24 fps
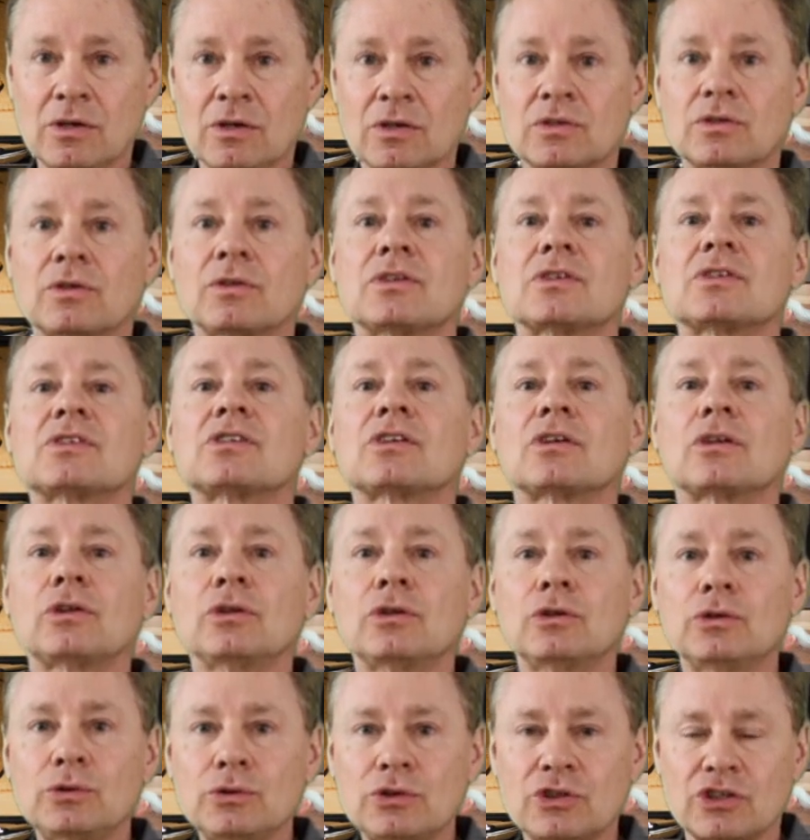So the
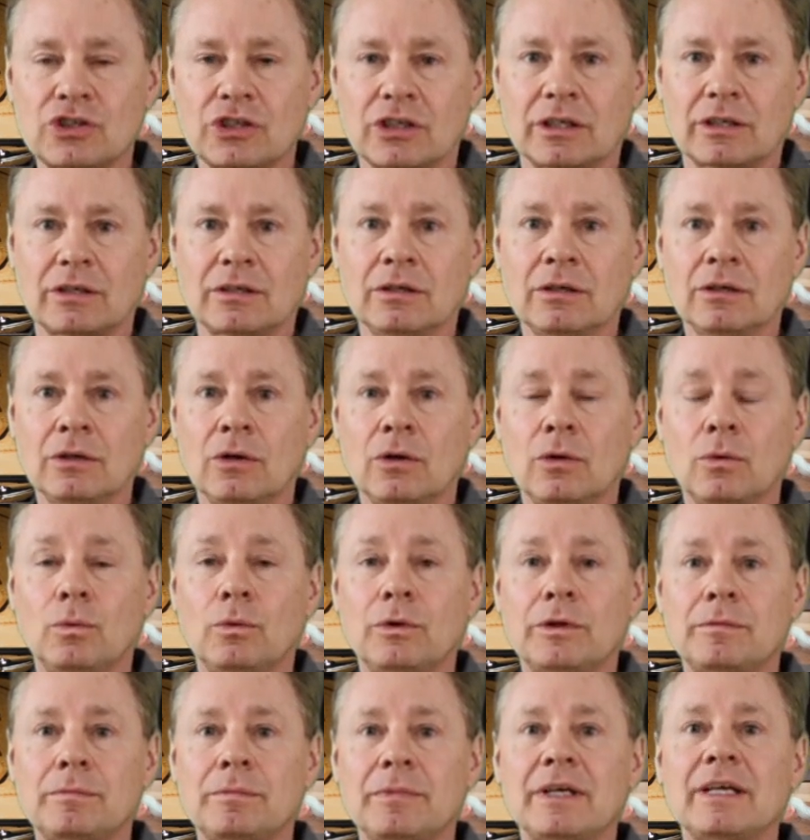solution
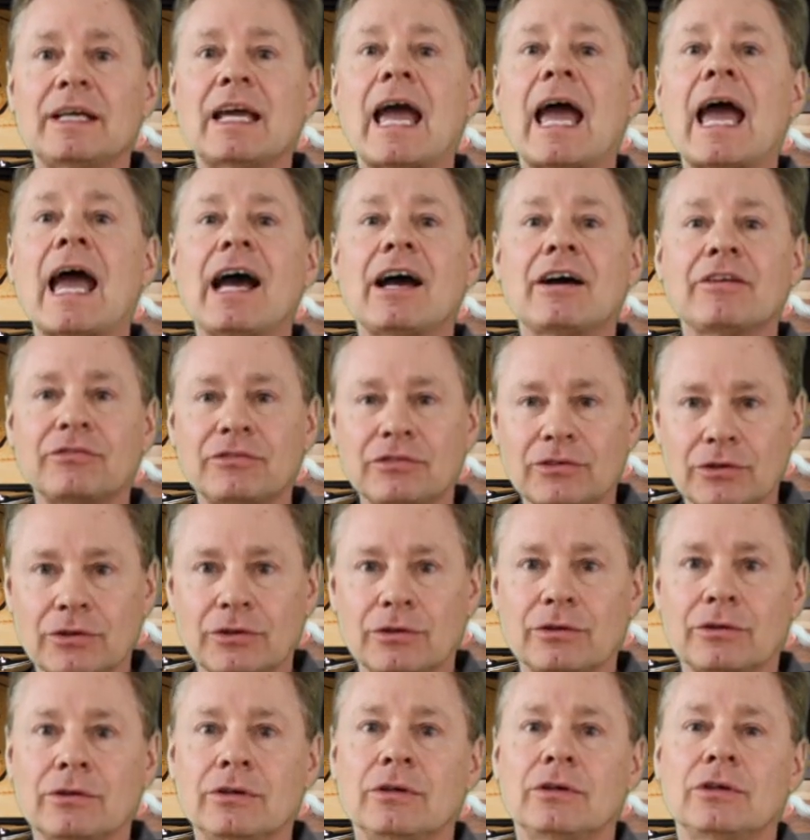would be
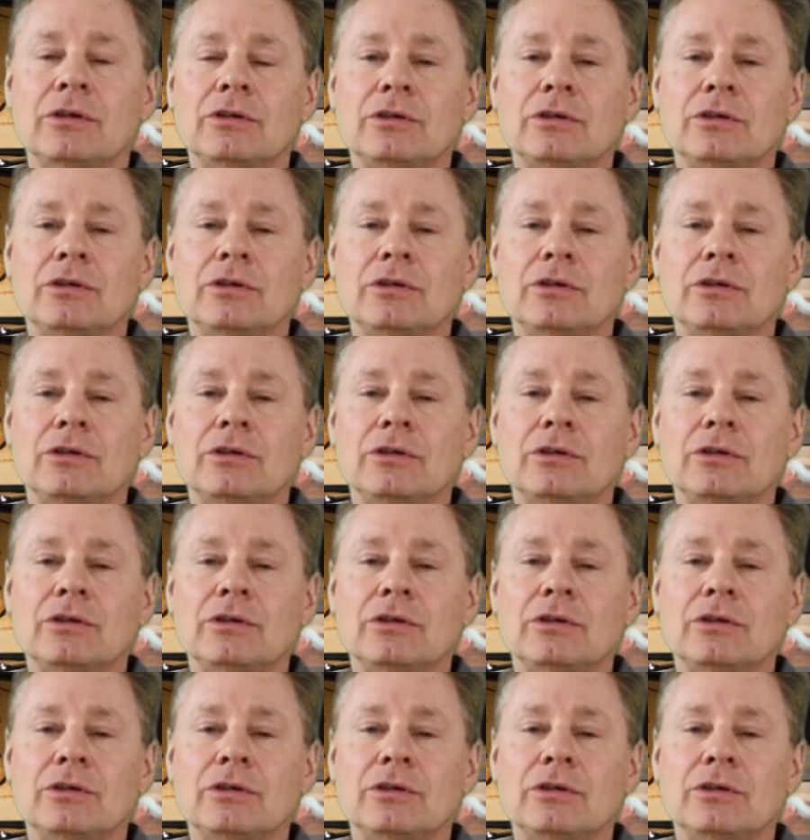after